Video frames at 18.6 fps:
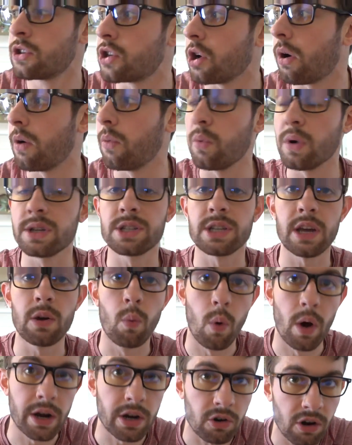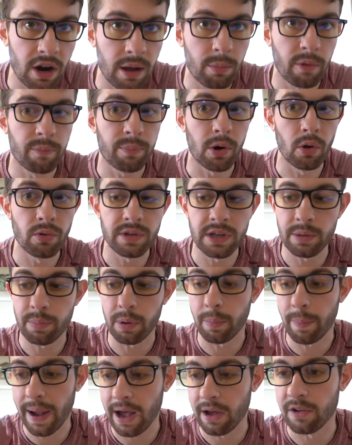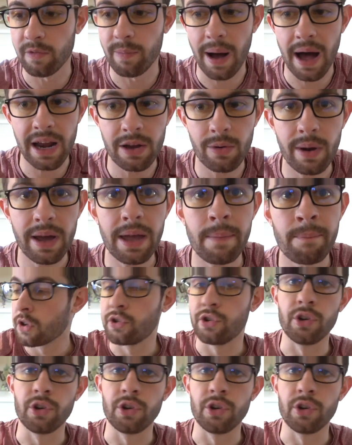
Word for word: So I would say one gram of protein per pound of body weight.